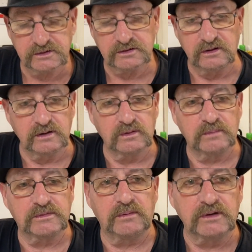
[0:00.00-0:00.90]
to show you where
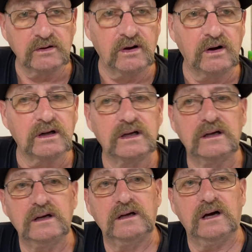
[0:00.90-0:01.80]
I'm coming along,
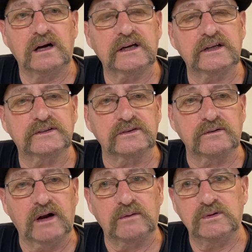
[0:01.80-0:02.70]
I'll get it turned
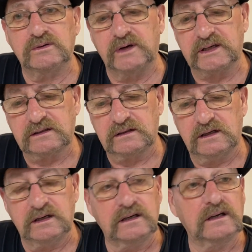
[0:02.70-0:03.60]
around real quick,
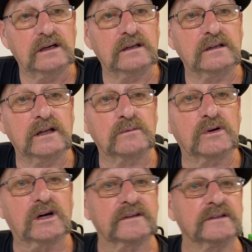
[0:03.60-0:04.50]
and then we'll
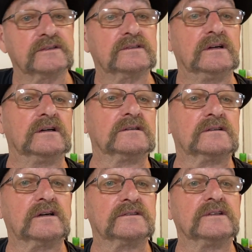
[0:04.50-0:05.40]
cut this
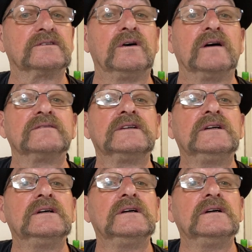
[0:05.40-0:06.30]
off.
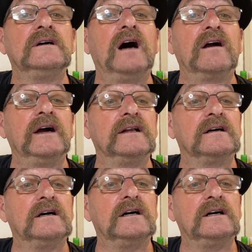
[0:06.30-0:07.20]
All right,
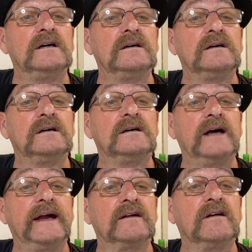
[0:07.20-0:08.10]

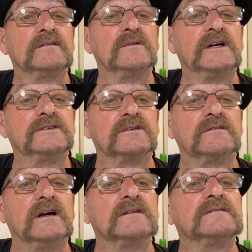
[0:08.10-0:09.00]
hang around while I turn
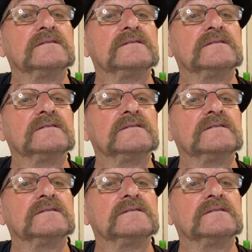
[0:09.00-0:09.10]
around.